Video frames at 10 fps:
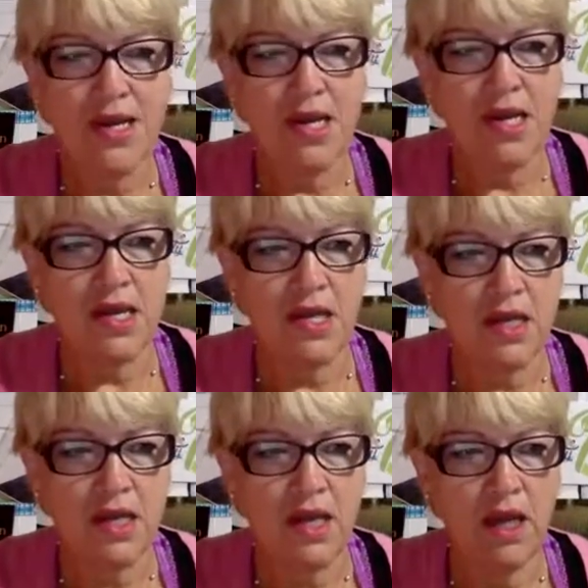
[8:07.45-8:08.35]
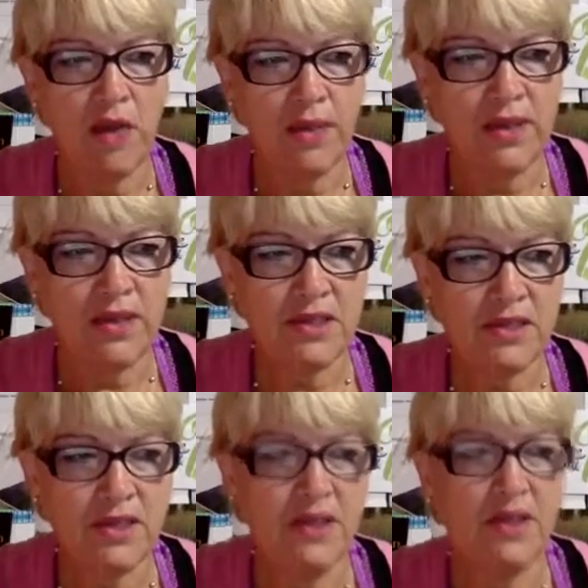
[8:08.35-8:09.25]
and helping
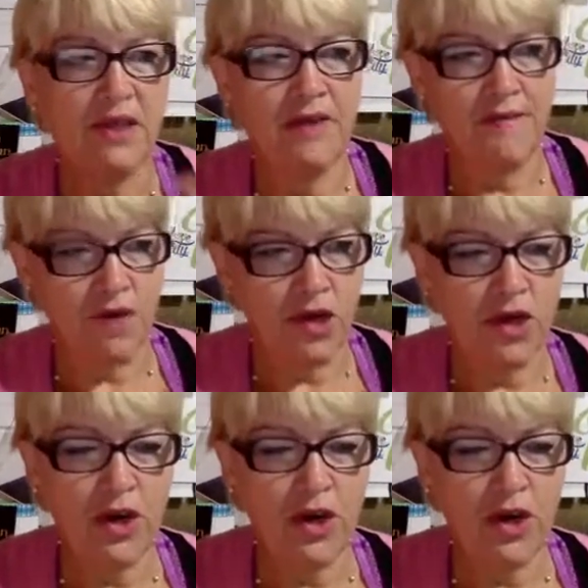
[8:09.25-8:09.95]
us convert